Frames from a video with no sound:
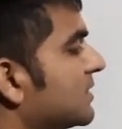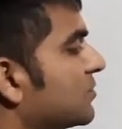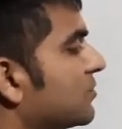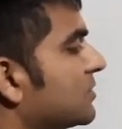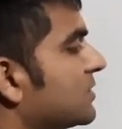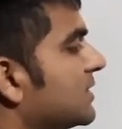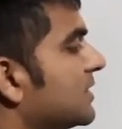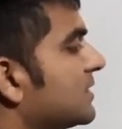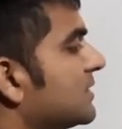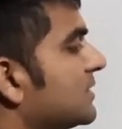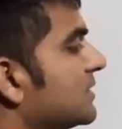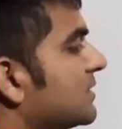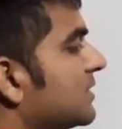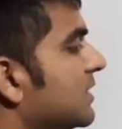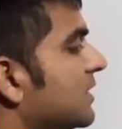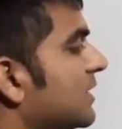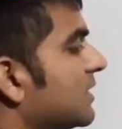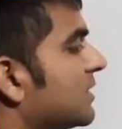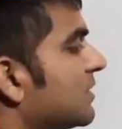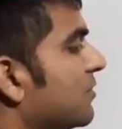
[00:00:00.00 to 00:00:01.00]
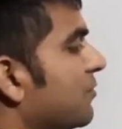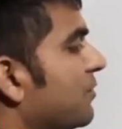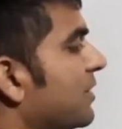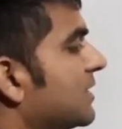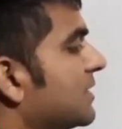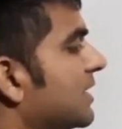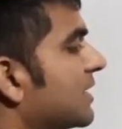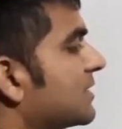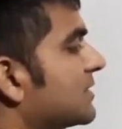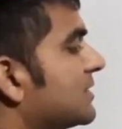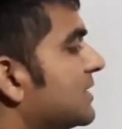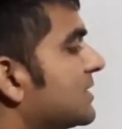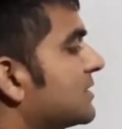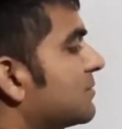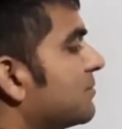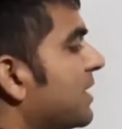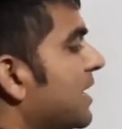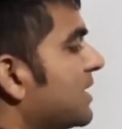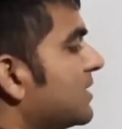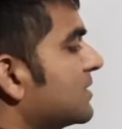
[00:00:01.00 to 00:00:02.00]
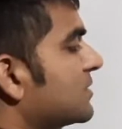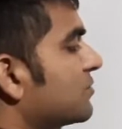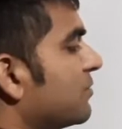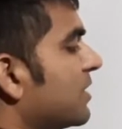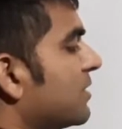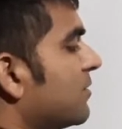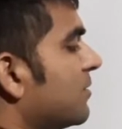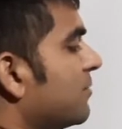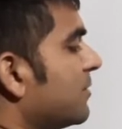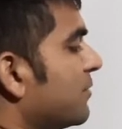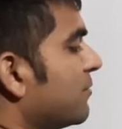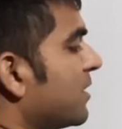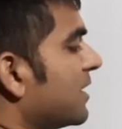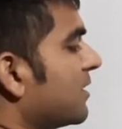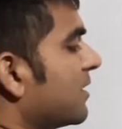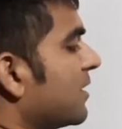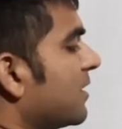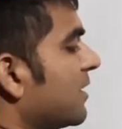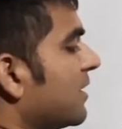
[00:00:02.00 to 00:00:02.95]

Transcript: So 6 is greater, we'll take 6 minus 1 will be what?